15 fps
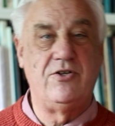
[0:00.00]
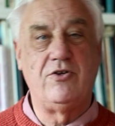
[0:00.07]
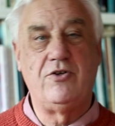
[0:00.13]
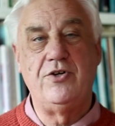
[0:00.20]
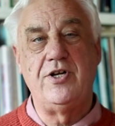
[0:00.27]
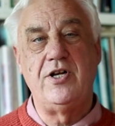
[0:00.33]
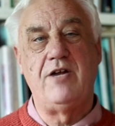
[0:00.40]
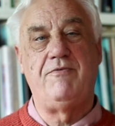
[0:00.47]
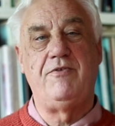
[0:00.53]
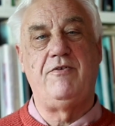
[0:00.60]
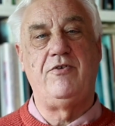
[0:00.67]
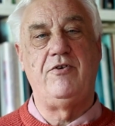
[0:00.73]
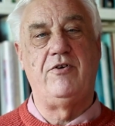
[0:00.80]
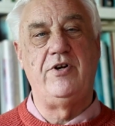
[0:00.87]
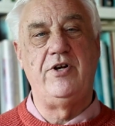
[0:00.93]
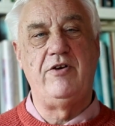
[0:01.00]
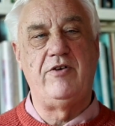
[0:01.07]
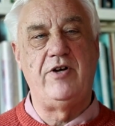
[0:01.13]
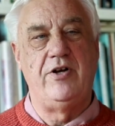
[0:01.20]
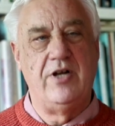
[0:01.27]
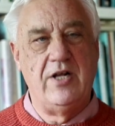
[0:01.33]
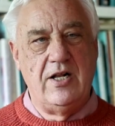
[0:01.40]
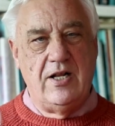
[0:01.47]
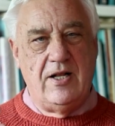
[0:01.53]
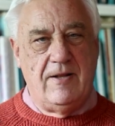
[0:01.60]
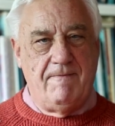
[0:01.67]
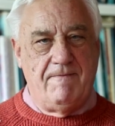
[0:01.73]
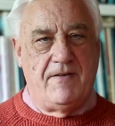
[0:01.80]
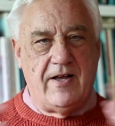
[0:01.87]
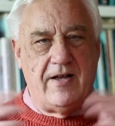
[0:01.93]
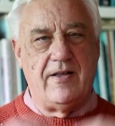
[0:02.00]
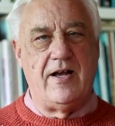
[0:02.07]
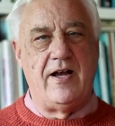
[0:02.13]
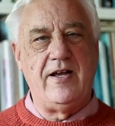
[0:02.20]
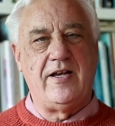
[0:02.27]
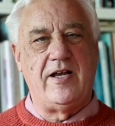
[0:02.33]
not good enough if you're on your own. I